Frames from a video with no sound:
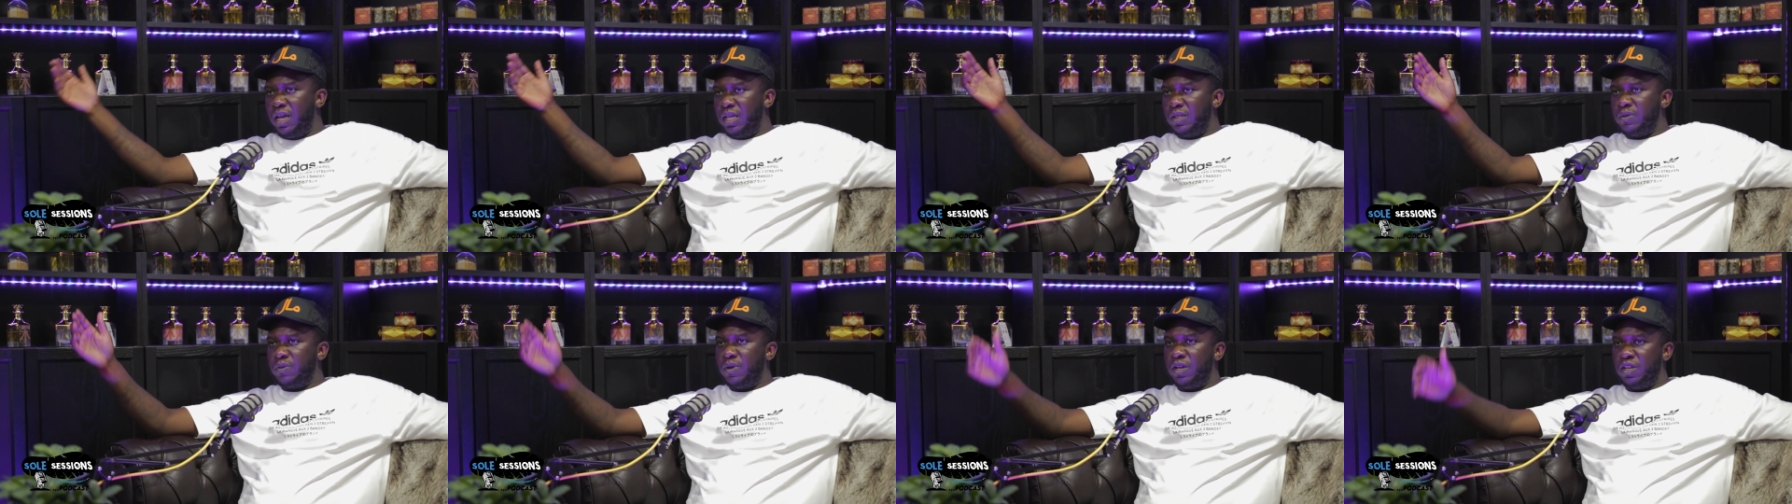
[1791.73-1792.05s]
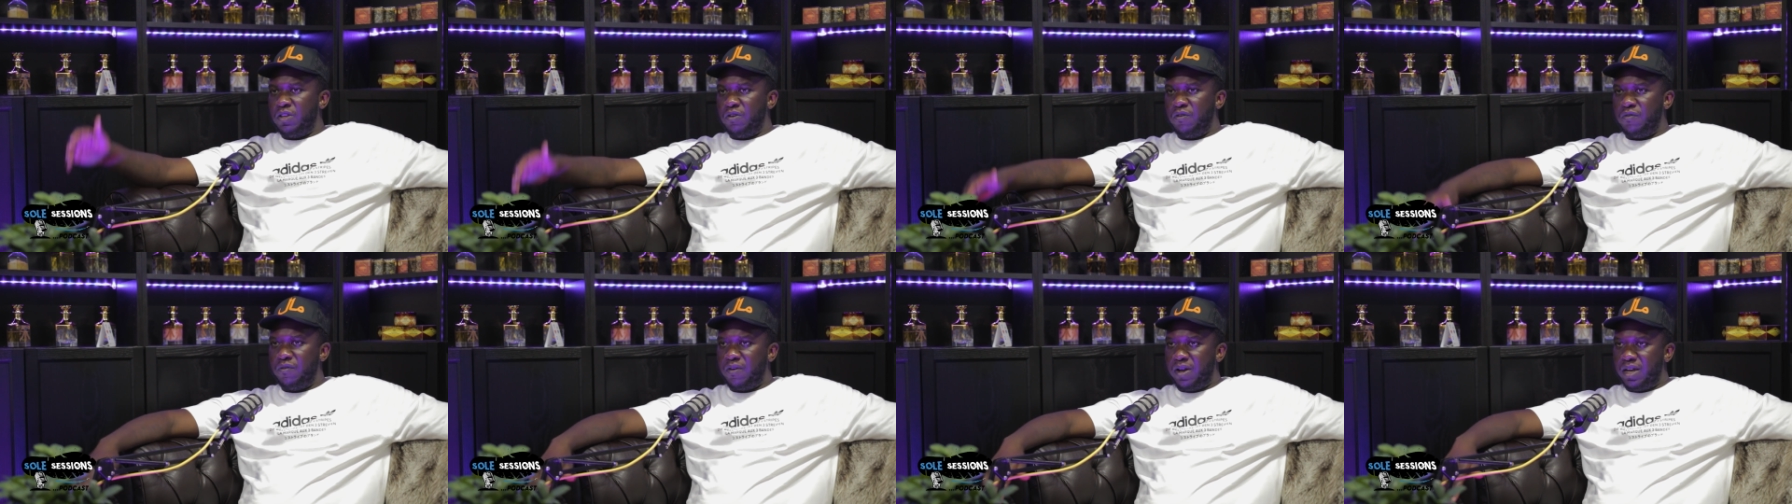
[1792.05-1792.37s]
That's why
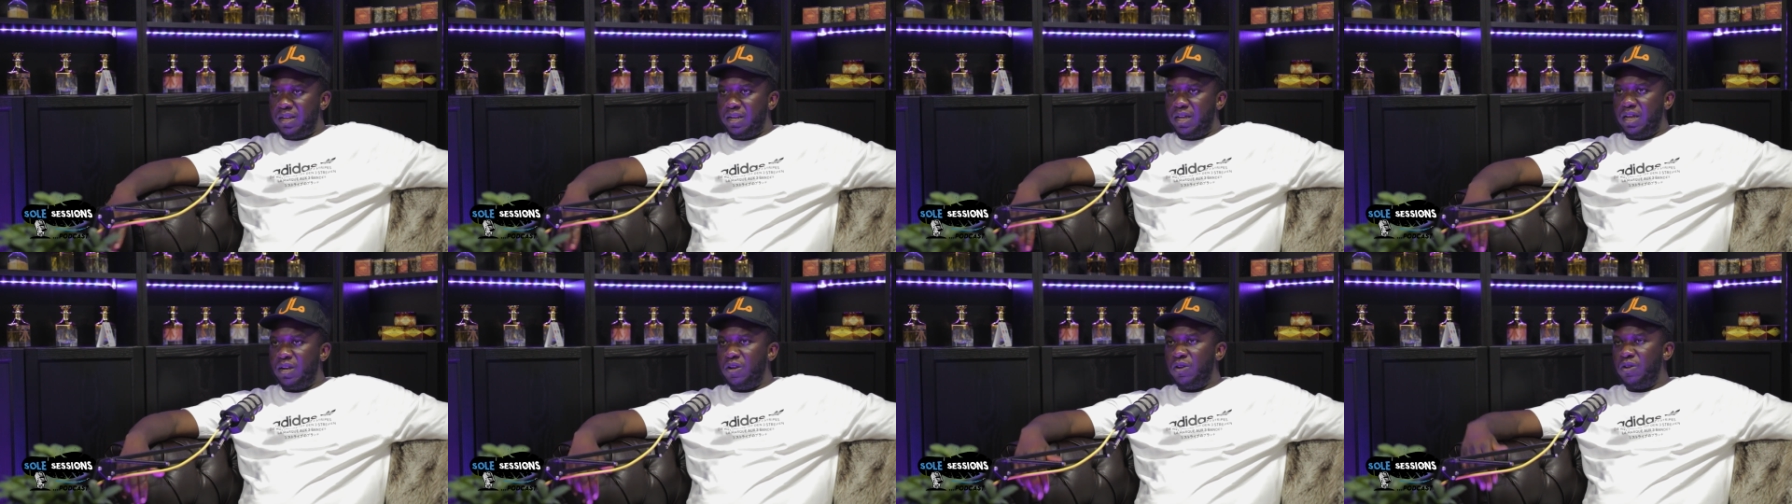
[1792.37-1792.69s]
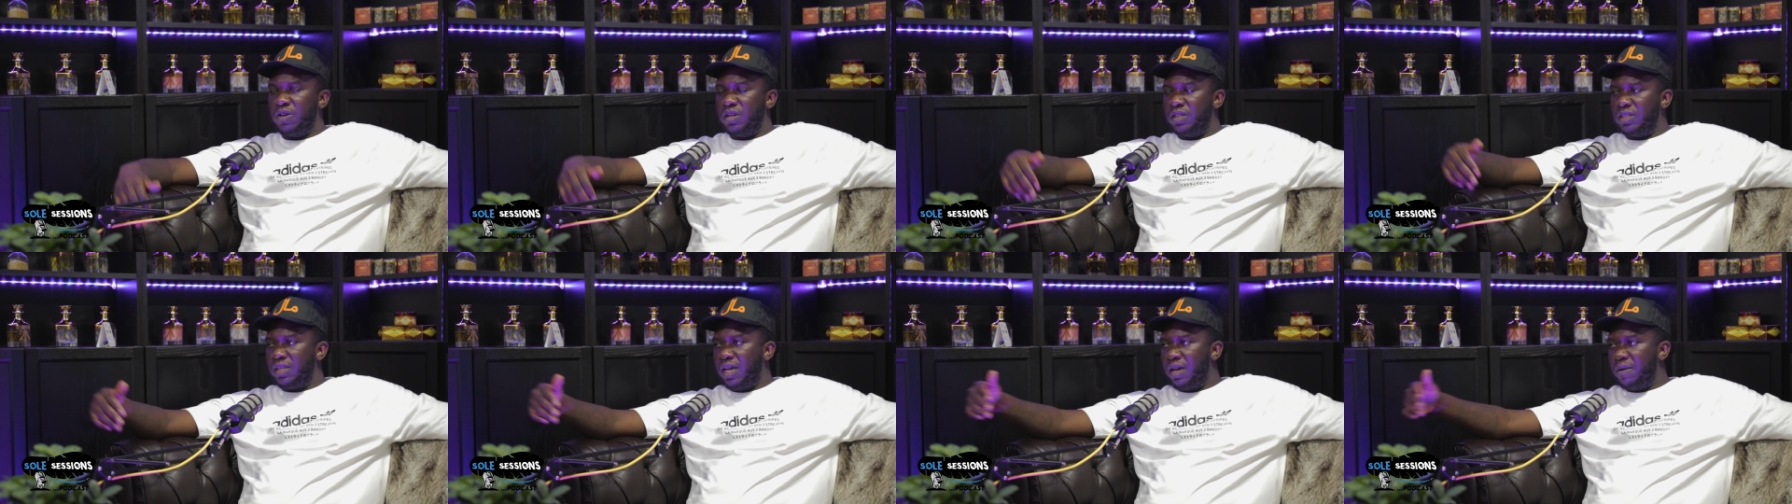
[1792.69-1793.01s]
you find that a lot
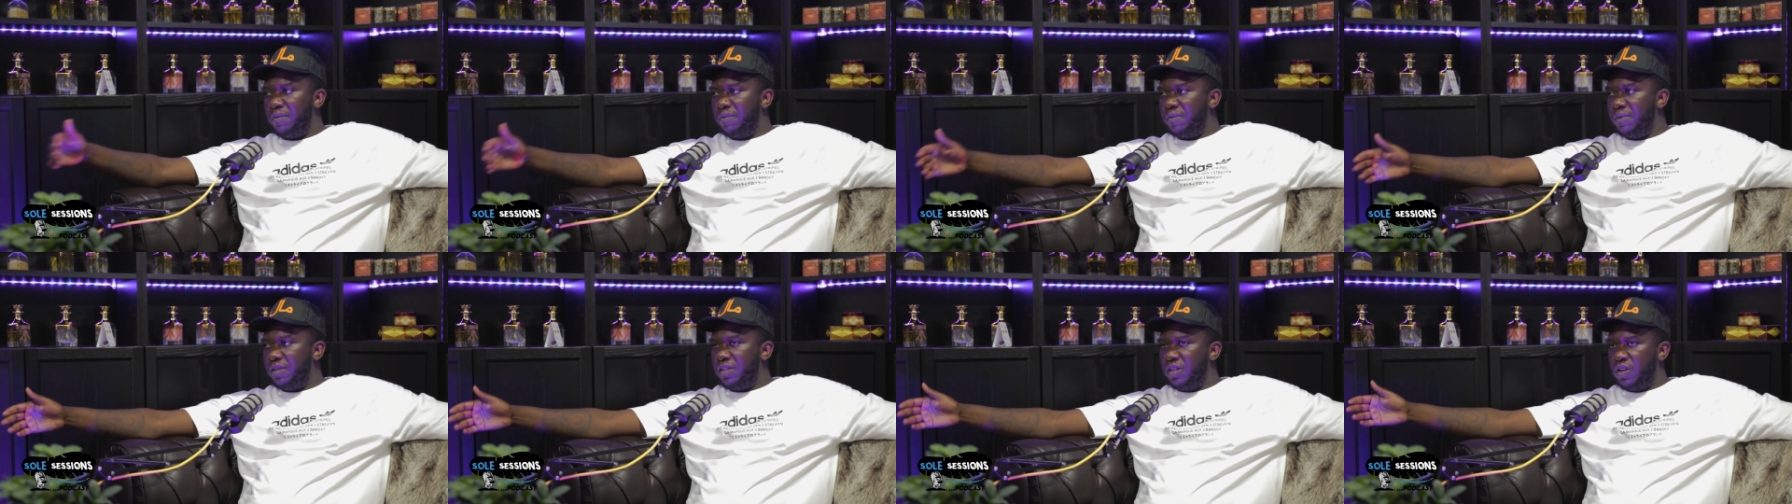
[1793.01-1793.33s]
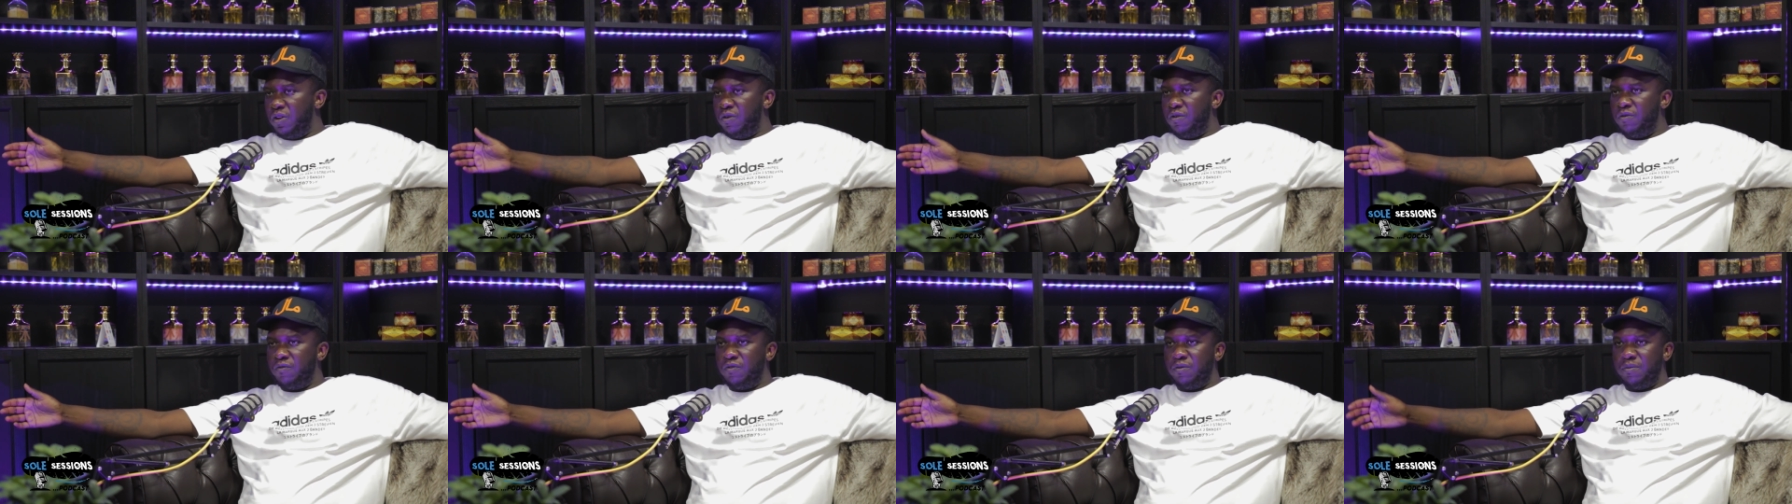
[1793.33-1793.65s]
of the time,
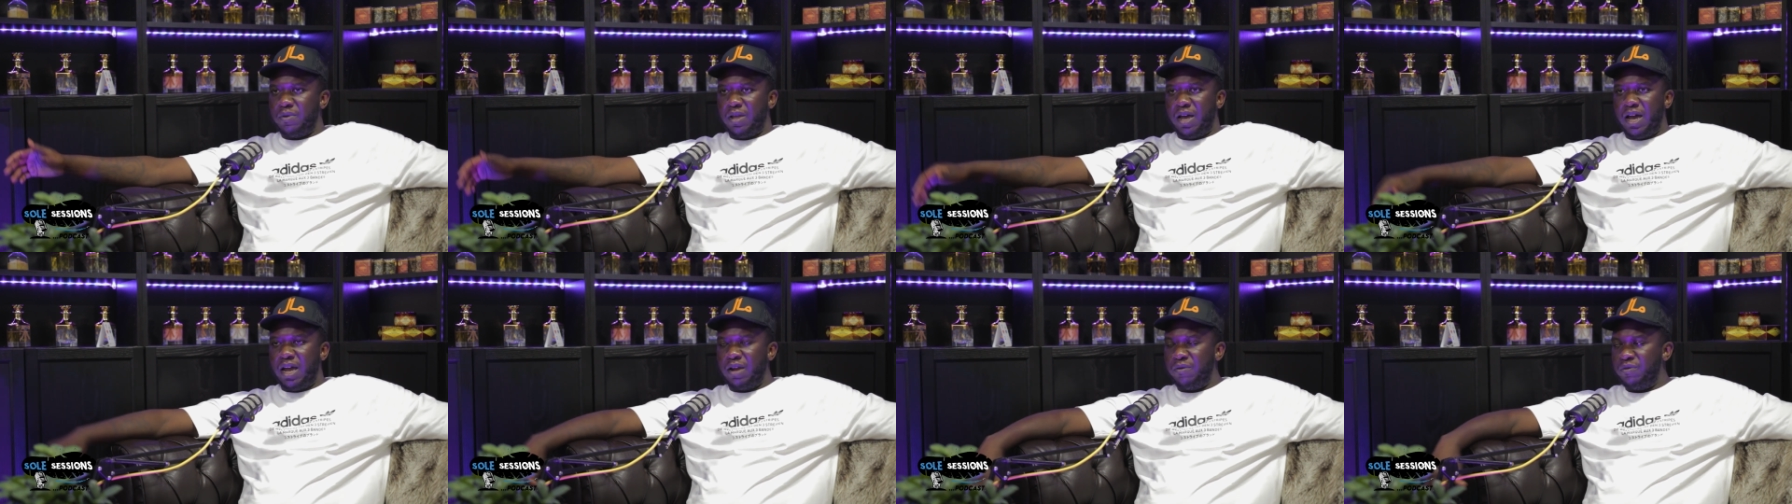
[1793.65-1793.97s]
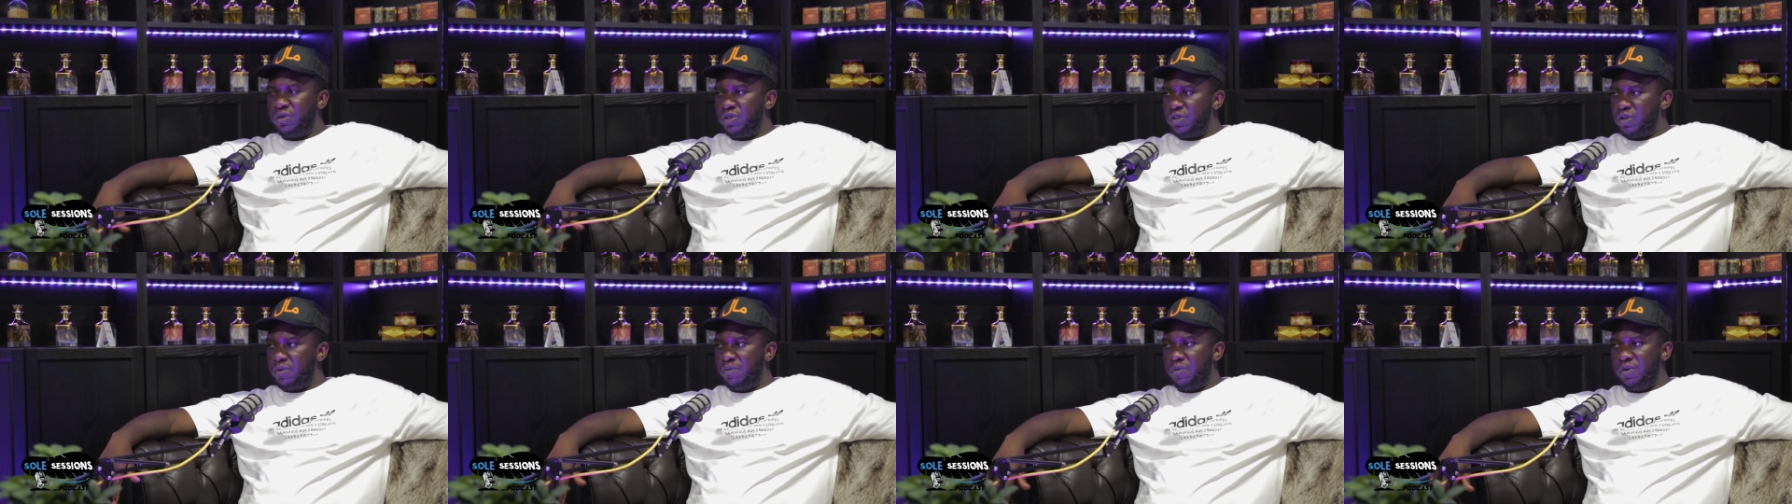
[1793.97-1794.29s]
from the
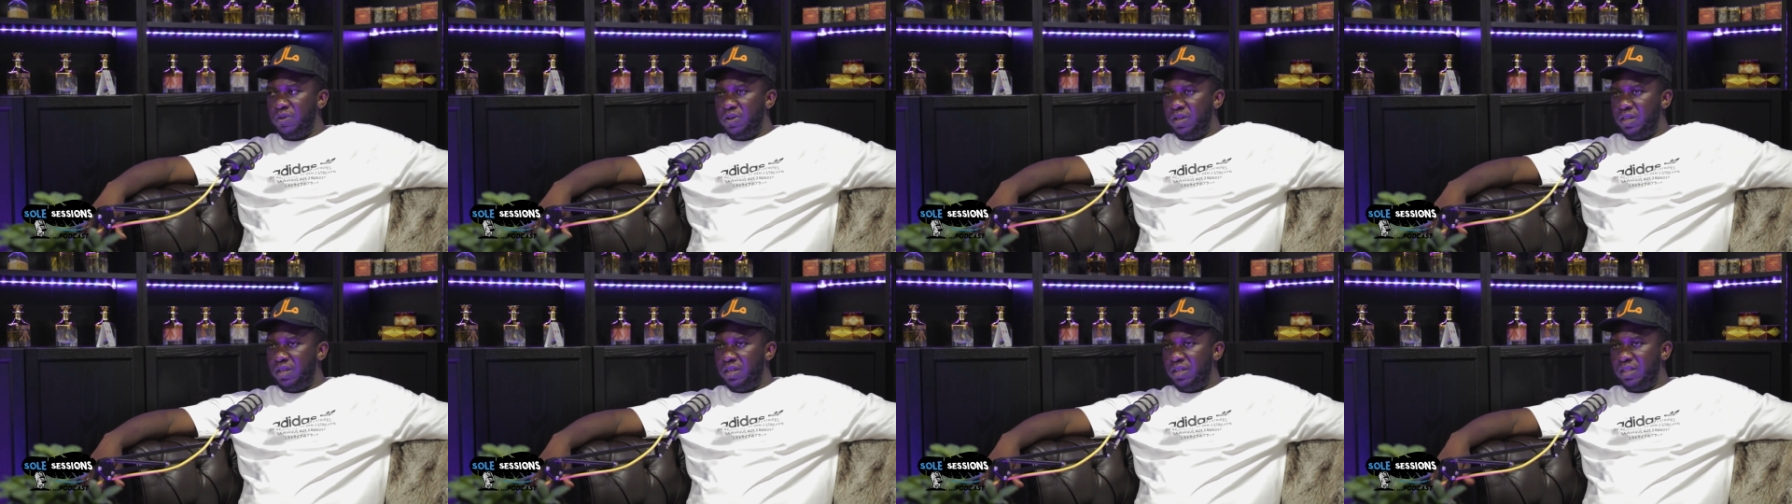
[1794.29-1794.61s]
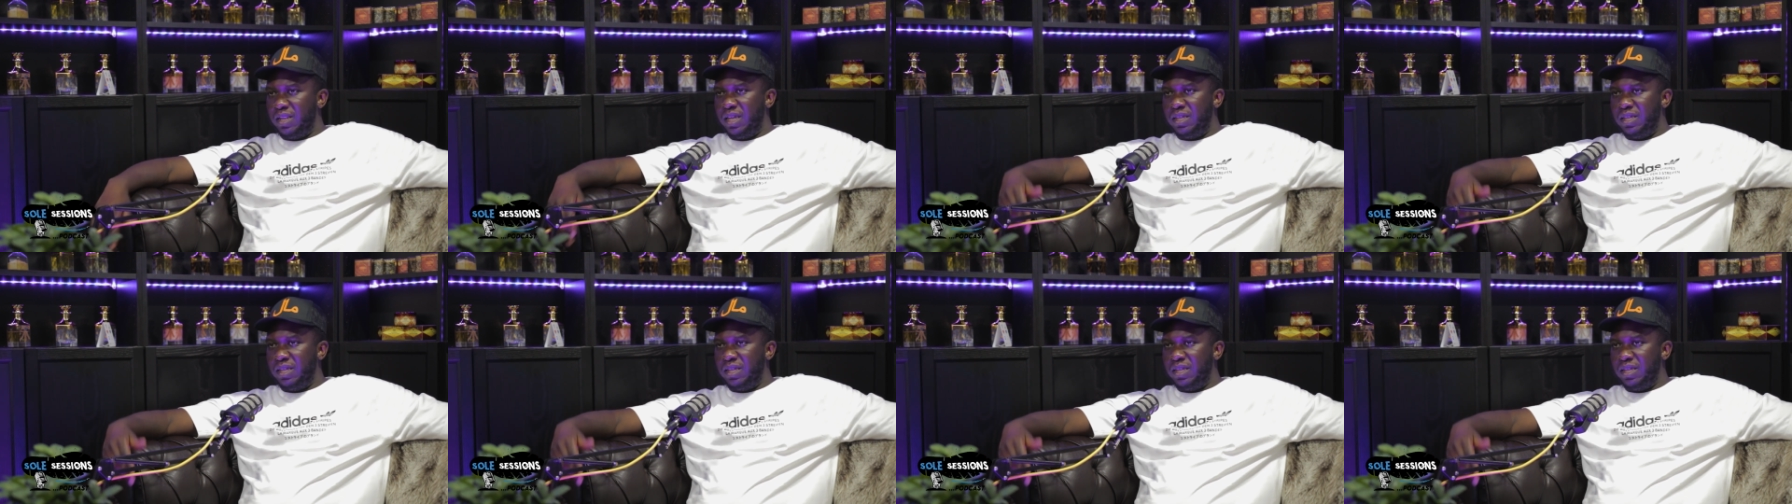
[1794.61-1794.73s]
Irish community,